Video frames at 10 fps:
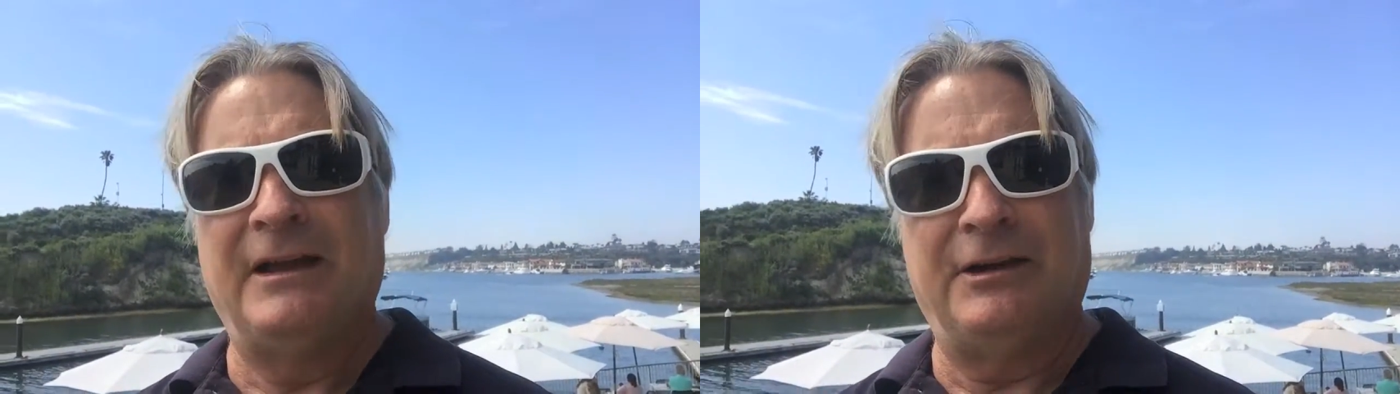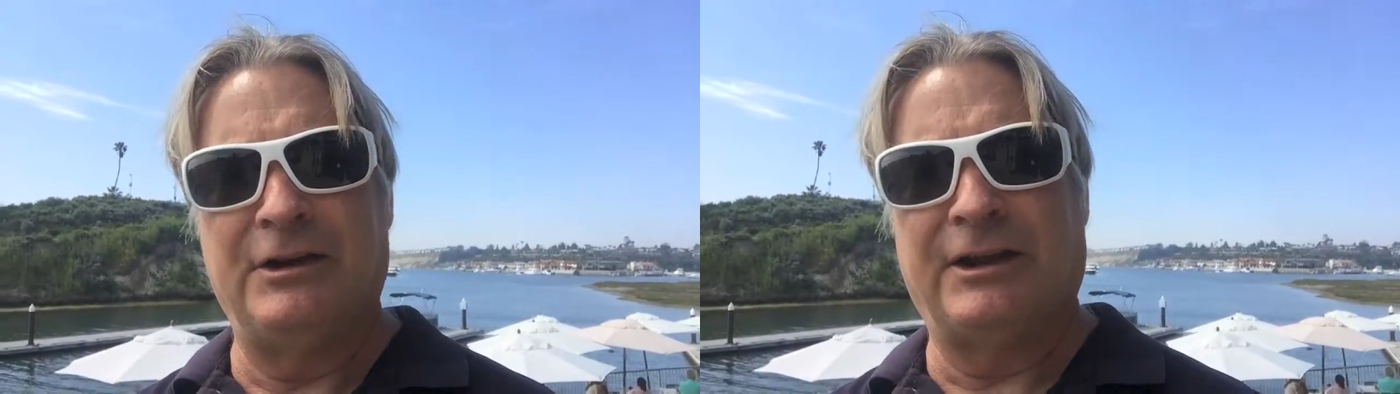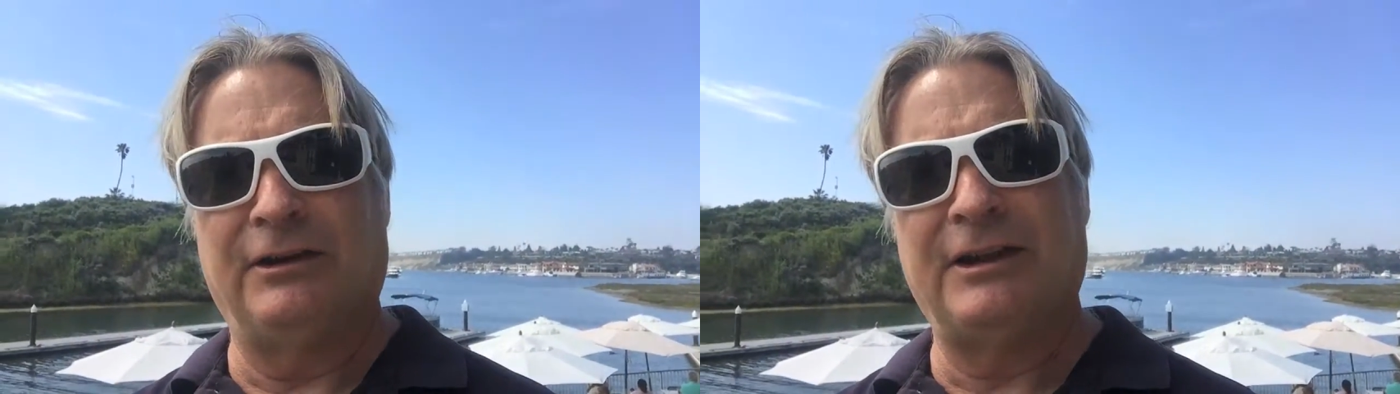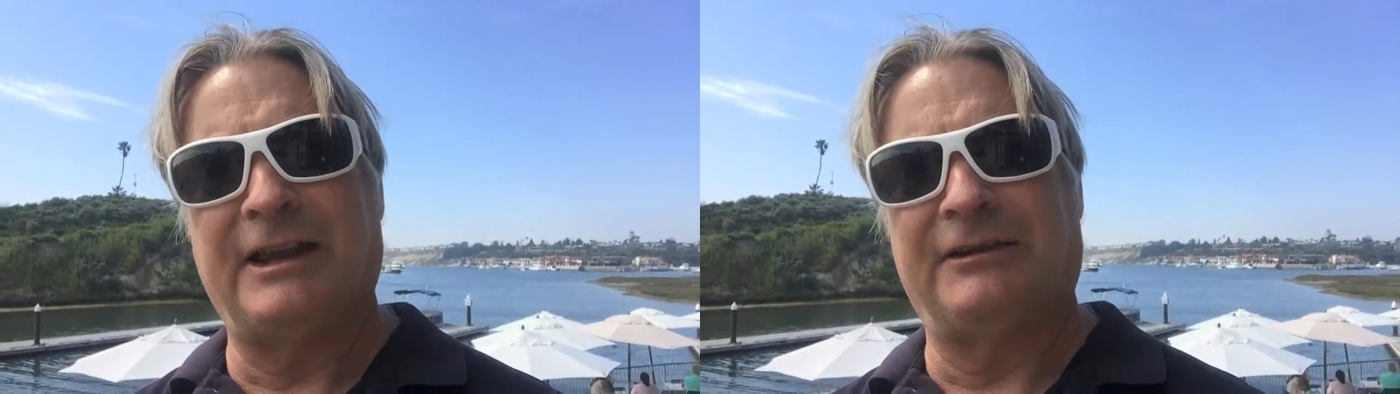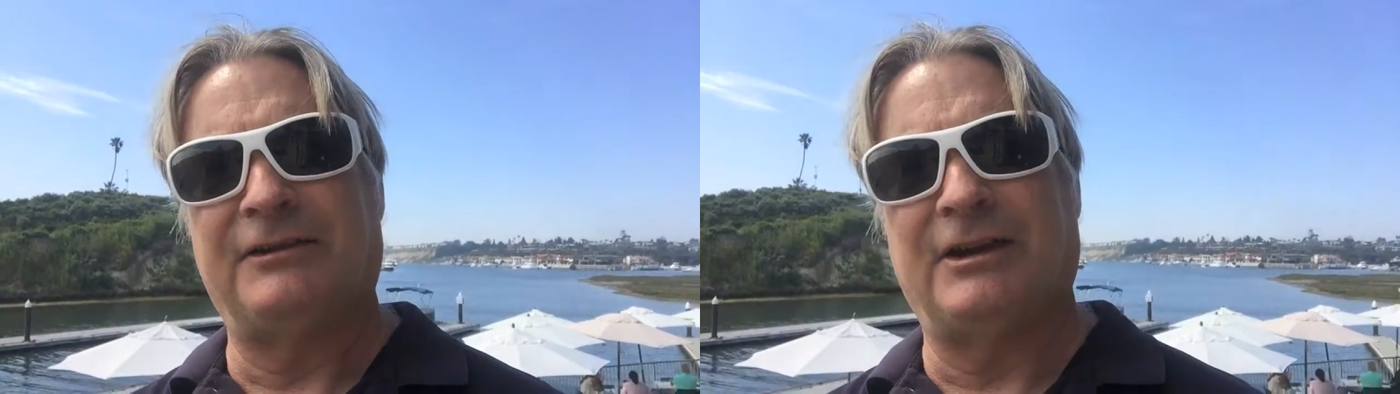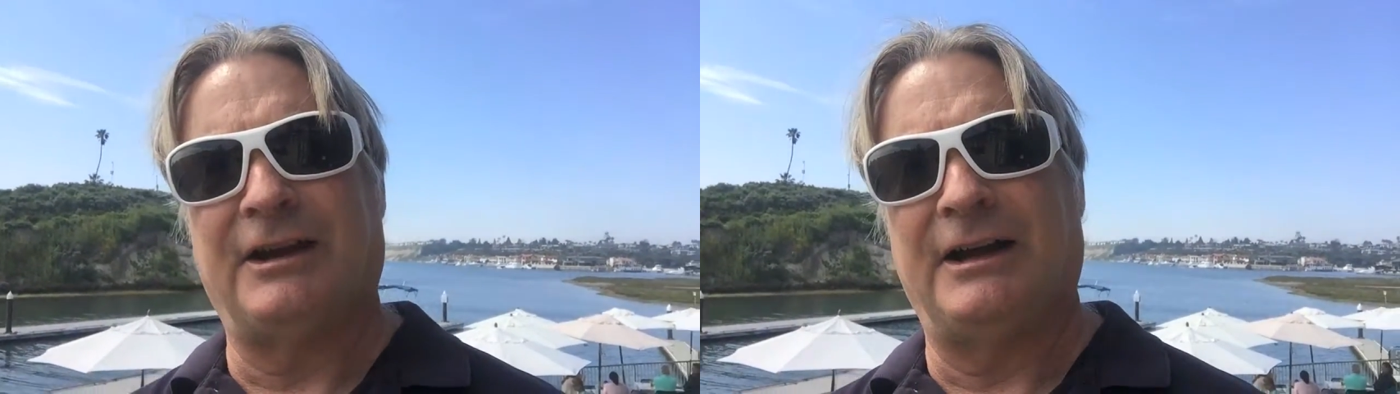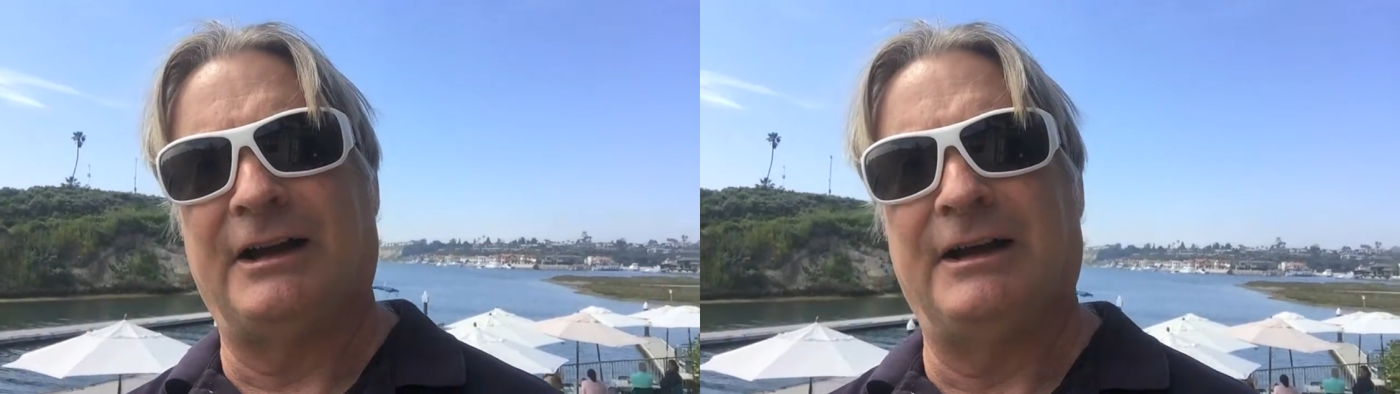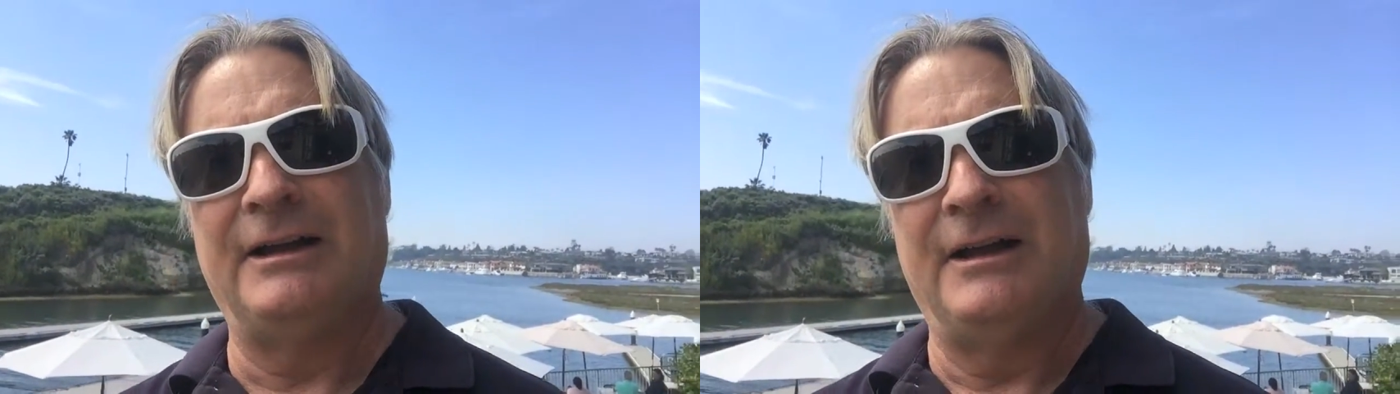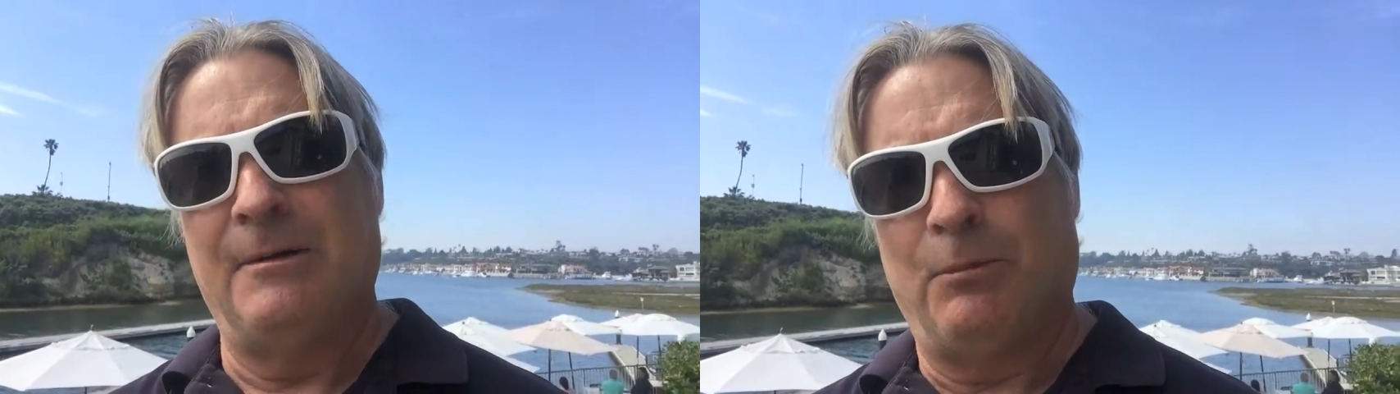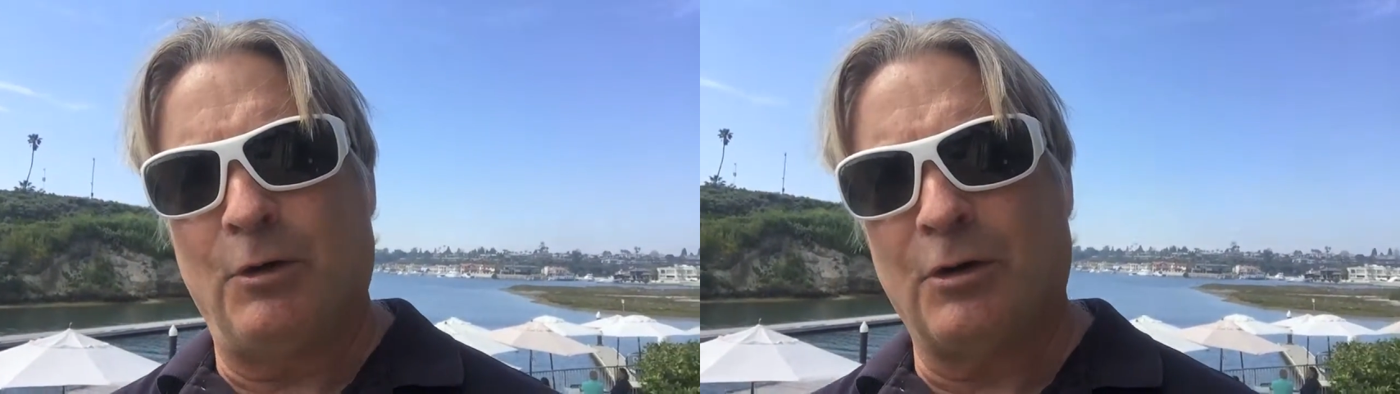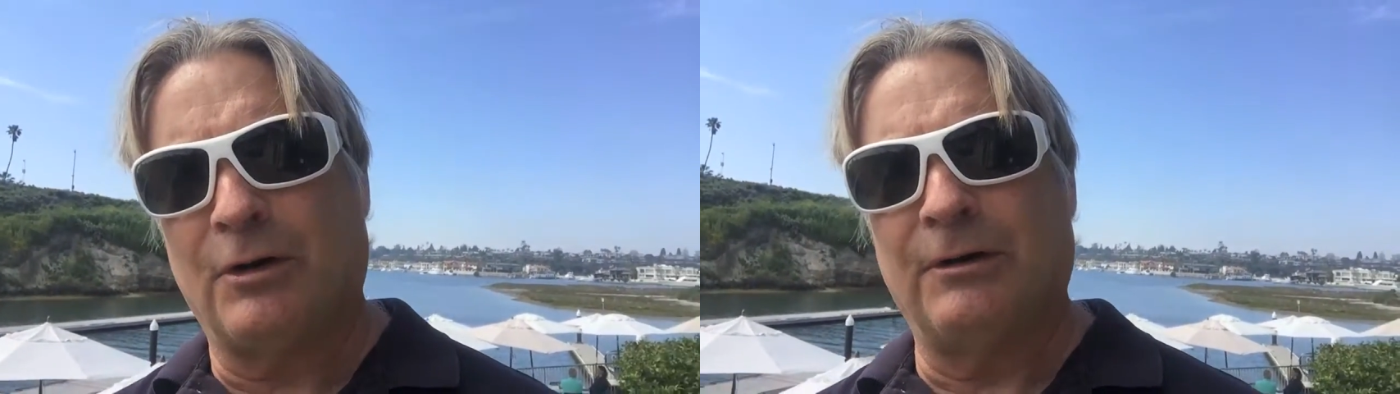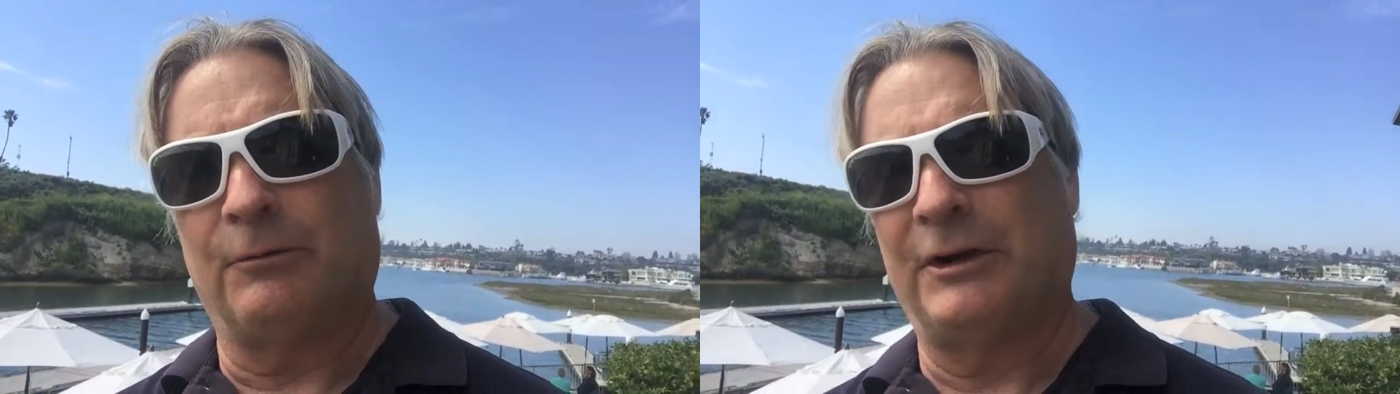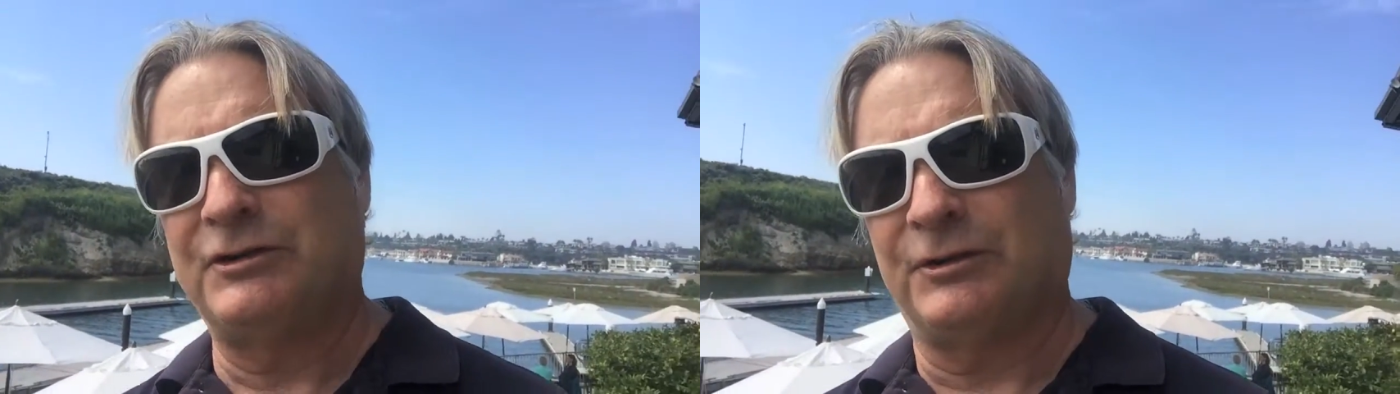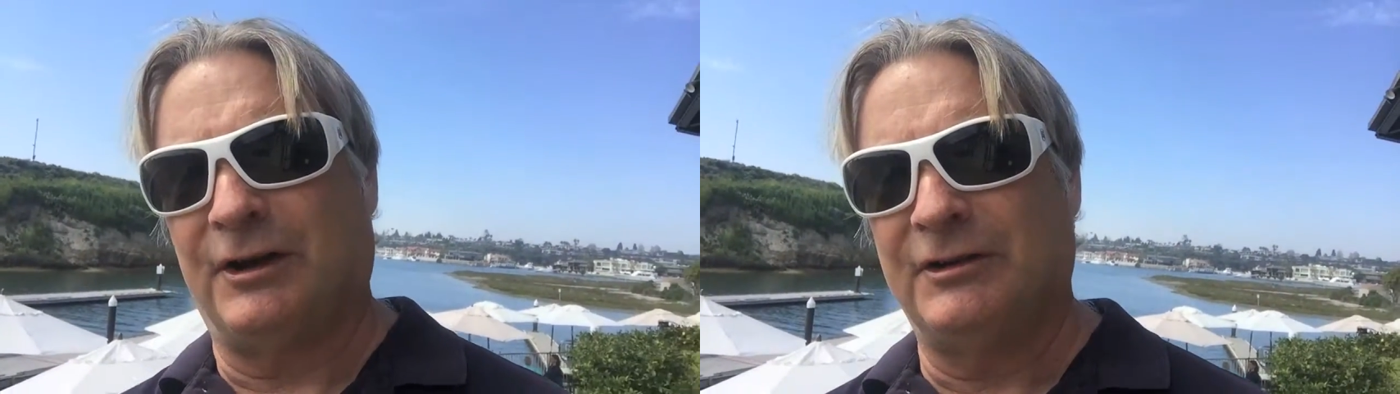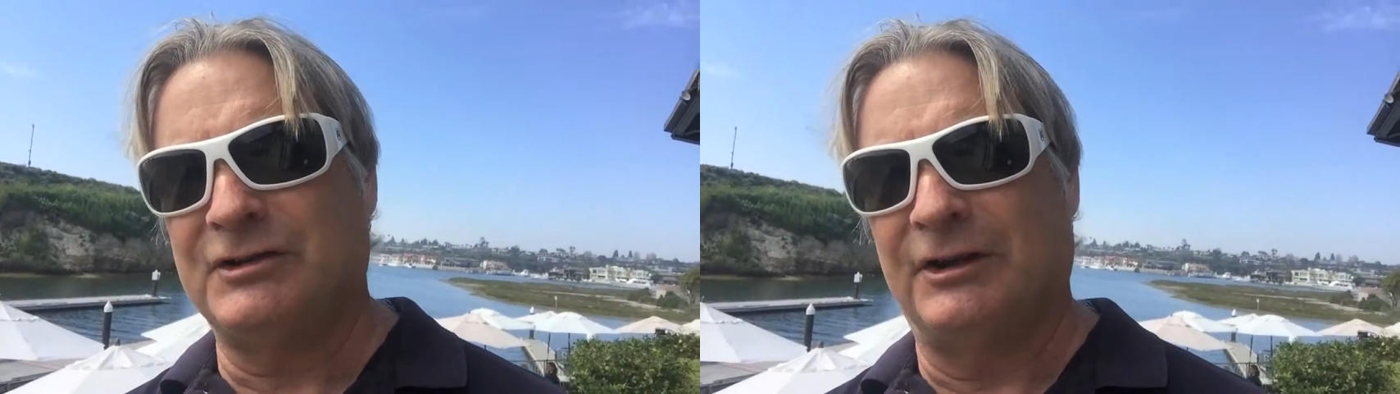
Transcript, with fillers: Now you can look at uh, more restaurants,